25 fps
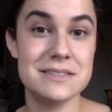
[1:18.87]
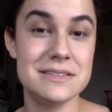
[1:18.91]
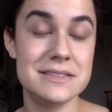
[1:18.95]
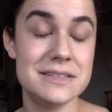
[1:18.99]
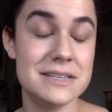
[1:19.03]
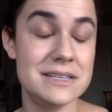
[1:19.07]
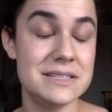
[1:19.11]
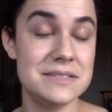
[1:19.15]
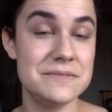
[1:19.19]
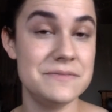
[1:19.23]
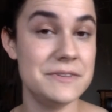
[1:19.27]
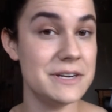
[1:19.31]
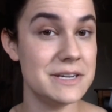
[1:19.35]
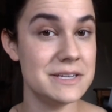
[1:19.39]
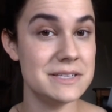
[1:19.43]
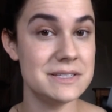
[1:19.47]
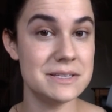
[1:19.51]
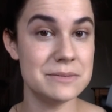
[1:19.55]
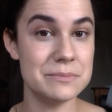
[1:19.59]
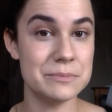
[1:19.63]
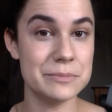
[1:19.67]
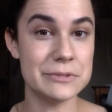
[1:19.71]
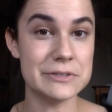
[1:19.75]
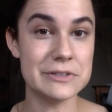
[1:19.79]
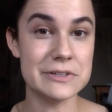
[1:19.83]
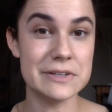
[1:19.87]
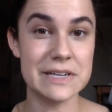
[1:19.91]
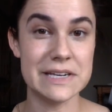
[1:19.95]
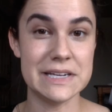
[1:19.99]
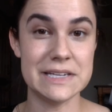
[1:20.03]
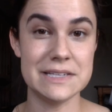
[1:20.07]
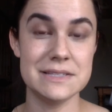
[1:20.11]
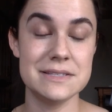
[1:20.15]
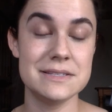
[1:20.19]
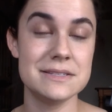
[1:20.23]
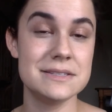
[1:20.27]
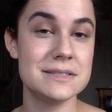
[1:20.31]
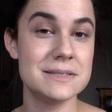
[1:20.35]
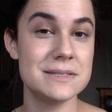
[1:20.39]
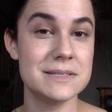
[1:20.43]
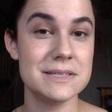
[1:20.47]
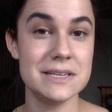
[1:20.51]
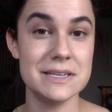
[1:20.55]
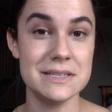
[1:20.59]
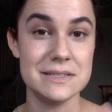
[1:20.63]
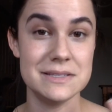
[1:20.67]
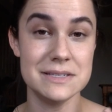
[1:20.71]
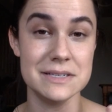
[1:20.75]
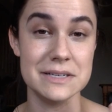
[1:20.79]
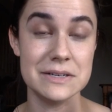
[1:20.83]
It's very simple and
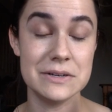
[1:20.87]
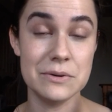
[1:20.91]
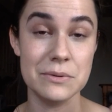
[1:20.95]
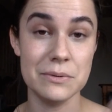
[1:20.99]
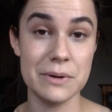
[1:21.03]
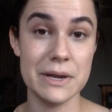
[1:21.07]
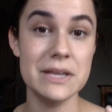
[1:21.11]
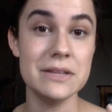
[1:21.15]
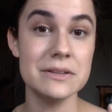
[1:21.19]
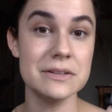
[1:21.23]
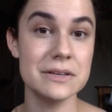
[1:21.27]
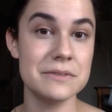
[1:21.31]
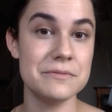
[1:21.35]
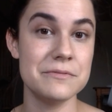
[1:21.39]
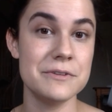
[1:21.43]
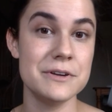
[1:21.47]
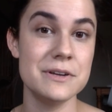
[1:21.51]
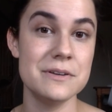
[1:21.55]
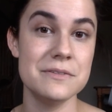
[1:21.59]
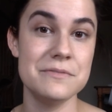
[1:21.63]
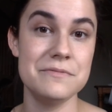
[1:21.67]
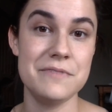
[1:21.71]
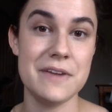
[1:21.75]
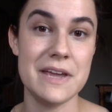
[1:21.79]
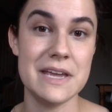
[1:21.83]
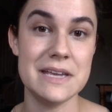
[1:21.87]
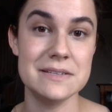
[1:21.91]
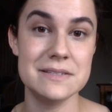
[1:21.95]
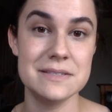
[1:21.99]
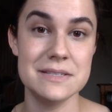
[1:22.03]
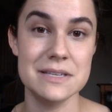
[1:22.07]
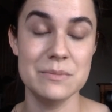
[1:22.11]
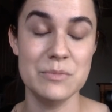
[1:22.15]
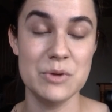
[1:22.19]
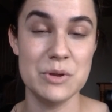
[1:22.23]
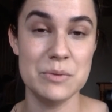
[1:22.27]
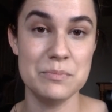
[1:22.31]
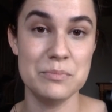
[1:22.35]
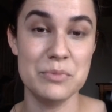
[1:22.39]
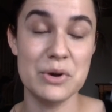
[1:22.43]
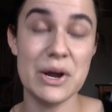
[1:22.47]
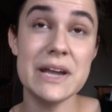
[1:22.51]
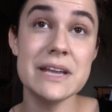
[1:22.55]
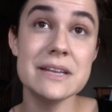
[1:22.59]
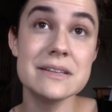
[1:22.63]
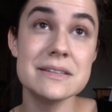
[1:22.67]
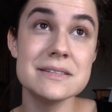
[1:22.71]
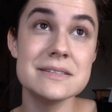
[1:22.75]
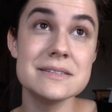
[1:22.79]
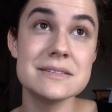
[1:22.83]
it's a great look for your face. It
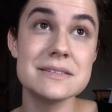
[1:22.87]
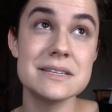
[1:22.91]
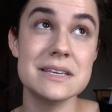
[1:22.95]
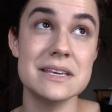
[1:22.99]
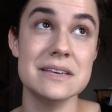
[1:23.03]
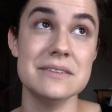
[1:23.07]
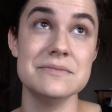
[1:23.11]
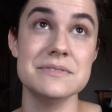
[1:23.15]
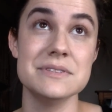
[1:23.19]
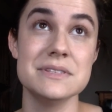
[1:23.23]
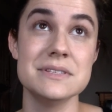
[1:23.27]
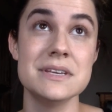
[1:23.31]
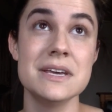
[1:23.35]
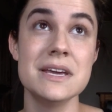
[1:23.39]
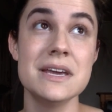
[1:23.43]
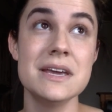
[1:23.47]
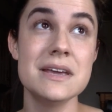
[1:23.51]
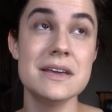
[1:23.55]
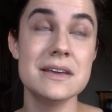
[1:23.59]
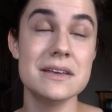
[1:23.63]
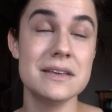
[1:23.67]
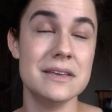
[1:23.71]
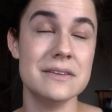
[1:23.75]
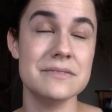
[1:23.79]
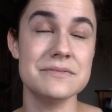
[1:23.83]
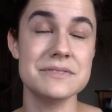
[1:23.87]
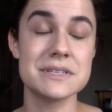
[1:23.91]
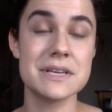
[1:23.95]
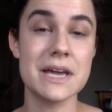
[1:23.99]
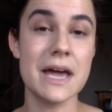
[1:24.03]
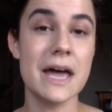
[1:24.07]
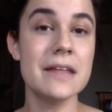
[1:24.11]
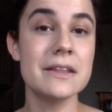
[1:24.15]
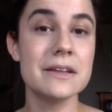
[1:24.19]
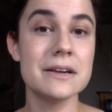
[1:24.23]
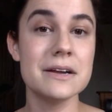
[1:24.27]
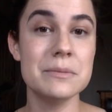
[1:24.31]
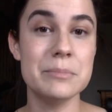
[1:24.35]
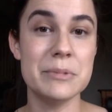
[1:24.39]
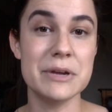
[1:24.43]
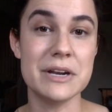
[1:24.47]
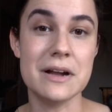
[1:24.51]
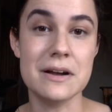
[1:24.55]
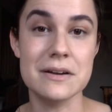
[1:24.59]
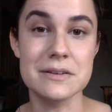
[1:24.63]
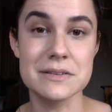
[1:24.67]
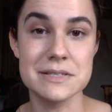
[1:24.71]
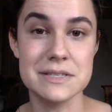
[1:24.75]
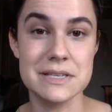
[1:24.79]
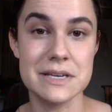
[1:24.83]
brightens, gives color, but
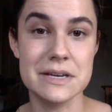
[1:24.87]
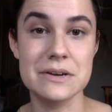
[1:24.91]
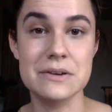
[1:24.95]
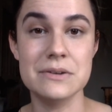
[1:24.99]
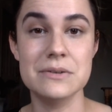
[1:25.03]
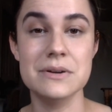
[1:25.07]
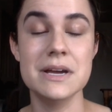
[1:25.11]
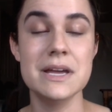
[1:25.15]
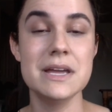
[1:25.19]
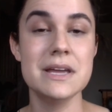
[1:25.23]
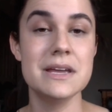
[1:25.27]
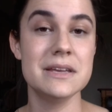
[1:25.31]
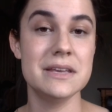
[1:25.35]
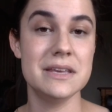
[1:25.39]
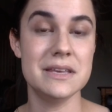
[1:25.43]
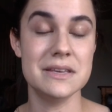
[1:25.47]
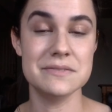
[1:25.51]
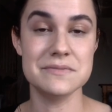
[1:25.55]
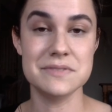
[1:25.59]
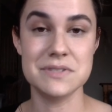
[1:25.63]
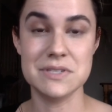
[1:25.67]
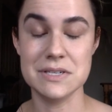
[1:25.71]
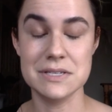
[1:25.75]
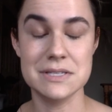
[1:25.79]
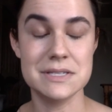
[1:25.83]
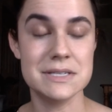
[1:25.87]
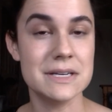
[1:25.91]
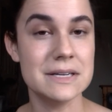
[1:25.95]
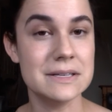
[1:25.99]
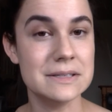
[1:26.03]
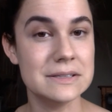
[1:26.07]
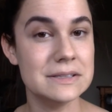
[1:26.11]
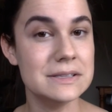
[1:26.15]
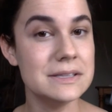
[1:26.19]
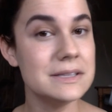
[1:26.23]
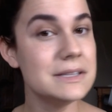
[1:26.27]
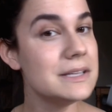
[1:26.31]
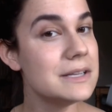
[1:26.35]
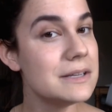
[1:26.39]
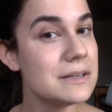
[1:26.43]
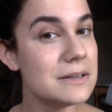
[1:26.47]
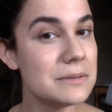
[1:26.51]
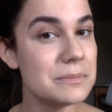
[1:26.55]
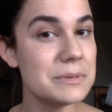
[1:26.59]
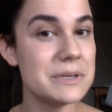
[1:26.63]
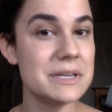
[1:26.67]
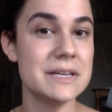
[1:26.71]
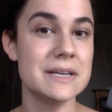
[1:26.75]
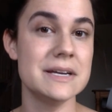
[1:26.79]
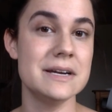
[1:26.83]
also gives just a little
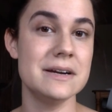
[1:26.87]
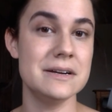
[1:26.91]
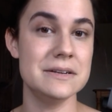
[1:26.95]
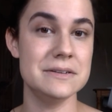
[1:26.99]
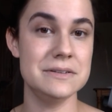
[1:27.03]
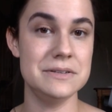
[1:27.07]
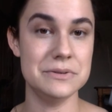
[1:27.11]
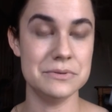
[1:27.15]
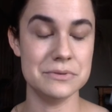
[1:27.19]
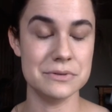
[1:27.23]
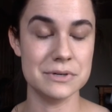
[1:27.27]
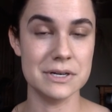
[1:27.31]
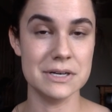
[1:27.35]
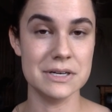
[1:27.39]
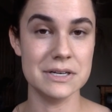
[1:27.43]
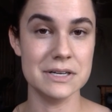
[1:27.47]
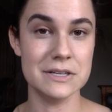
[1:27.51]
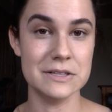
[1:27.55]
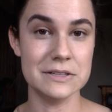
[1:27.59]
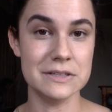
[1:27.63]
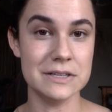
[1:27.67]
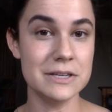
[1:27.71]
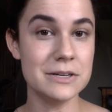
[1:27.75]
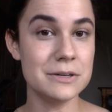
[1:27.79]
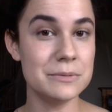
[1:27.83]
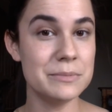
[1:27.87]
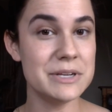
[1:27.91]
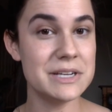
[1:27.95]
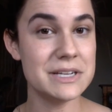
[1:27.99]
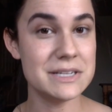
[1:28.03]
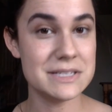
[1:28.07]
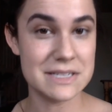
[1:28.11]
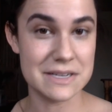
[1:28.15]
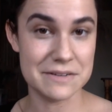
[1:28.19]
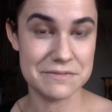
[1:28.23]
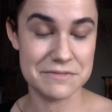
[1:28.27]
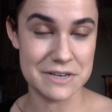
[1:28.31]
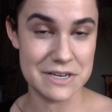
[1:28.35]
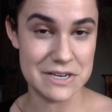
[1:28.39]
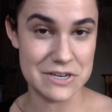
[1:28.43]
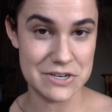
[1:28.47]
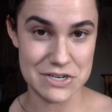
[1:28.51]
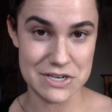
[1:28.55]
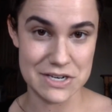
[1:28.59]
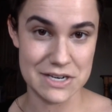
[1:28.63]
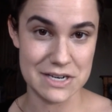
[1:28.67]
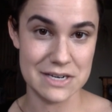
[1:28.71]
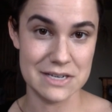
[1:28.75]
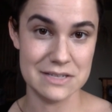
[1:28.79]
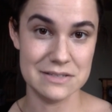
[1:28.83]
bit of contour, a little bit of
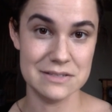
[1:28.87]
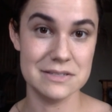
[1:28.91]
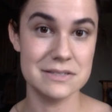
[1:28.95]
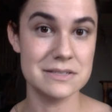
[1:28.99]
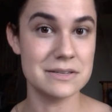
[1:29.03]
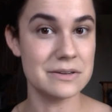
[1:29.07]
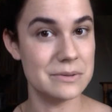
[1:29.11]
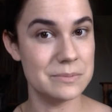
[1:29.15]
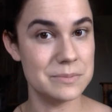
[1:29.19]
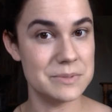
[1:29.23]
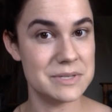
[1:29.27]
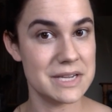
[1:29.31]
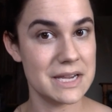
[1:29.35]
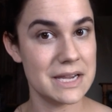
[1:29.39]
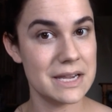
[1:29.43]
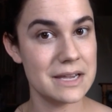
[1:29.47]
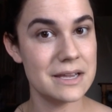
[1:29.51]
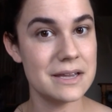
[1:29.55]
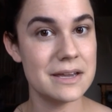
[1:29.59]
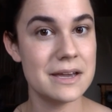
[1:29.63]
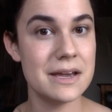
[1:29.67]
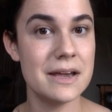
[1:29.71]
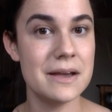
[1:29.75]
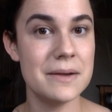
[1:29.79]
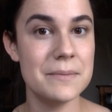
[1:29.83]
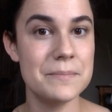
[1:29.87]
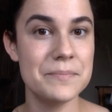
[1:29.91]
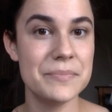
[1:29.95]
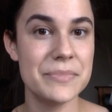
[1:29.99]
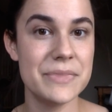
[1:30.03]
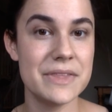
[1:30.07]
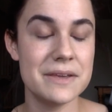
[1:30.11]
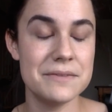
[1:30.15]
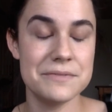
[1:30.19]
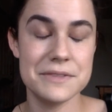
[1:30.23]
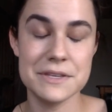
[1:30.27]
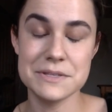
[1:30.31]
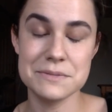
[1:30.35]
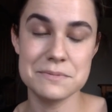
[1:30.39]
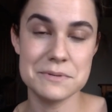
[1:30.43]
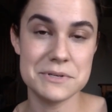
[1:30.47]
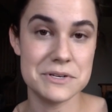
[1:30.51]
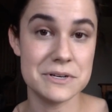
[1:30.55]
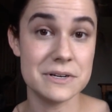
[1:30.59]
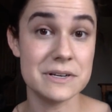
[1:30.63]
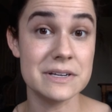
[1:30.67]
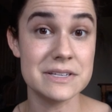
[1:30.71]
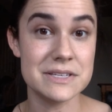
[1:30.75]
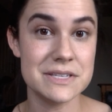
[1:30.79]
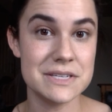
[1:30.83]
definition and sculpting, if that's what
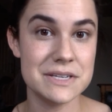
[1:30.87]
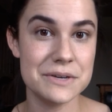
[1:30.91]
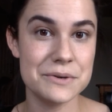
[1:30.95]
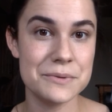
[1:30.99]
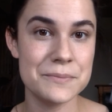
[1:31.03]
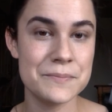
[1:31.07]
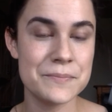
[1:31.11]
you're into.